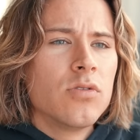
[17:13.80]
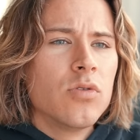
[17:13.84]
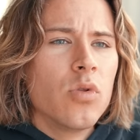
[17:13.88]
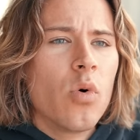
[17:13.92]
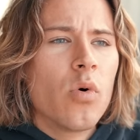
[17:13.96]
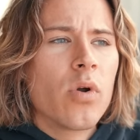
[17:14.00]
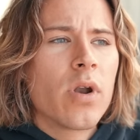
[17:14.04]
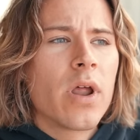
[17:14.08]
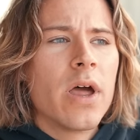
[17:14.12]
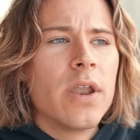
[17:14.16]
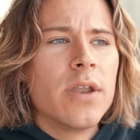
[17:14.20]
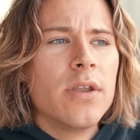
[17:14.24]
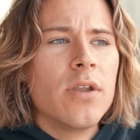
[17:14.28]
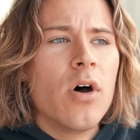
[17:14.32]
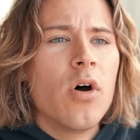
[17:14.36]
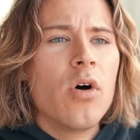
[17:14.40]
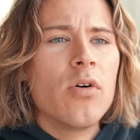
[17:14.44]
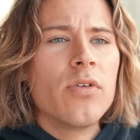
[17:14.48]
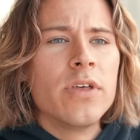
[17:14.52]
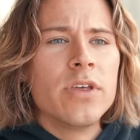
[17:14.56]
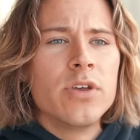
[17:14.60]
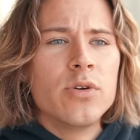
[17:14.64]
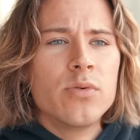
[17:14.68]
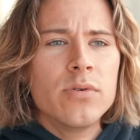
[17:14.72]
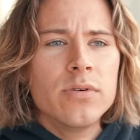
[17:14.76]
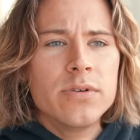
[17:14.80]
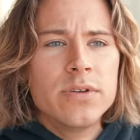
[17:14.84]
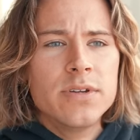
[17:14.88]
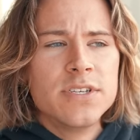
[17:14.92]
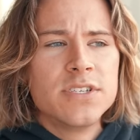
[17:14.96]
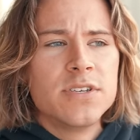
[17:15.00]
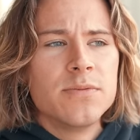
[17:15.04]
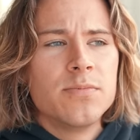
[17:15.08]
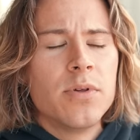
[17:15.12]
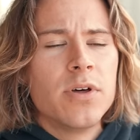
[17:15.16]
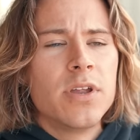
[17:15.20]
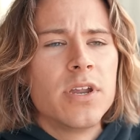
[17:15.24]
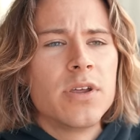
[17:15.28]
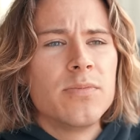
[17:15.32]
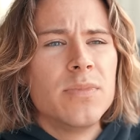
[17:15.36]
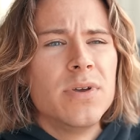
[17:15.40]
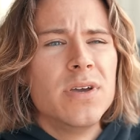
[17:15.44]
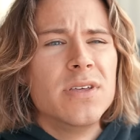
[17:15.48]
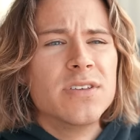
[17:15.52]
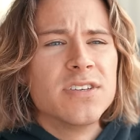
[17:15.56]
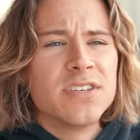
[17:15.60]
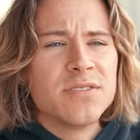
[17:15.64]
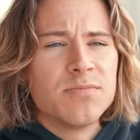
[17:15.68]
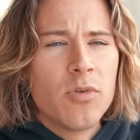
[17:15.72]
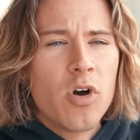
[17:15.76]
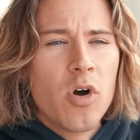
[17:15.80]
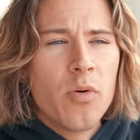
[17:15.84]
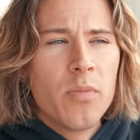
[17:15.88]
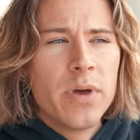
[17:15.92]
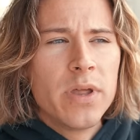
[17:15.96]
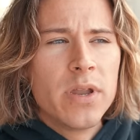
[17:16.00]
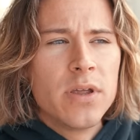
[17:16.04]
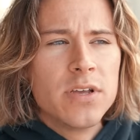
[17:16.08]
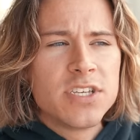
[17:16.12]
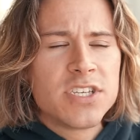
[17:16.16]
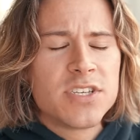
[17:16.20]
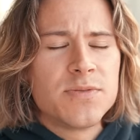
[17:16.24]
Lord, I know that you are disciplining me in this moment.